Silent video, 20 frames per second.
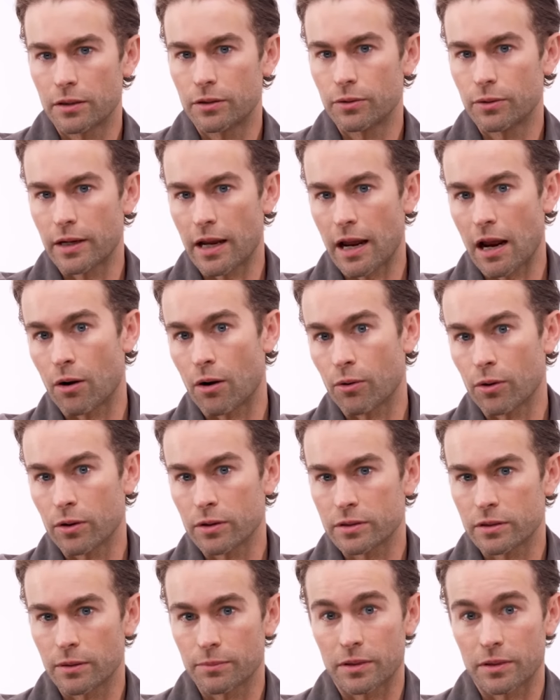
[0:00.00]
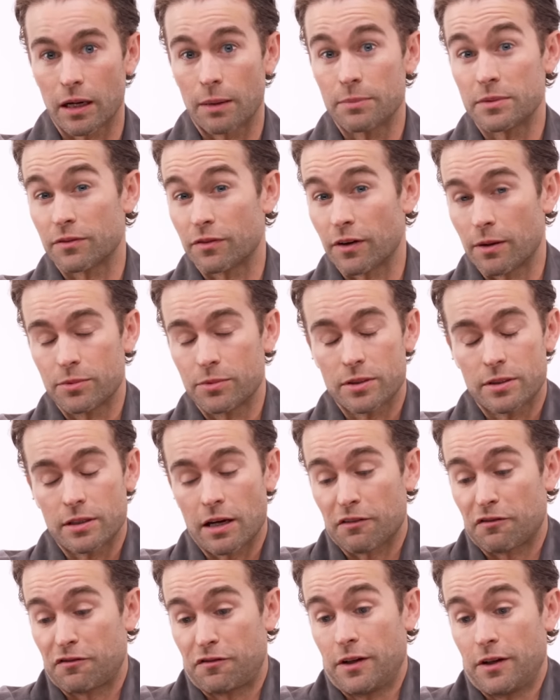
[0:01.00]
I do an hour, sometimes if I'm just
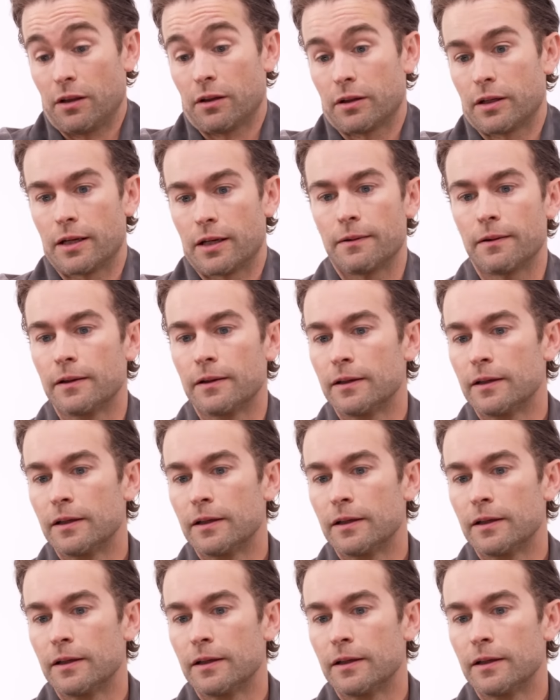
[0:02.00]
not feeling it,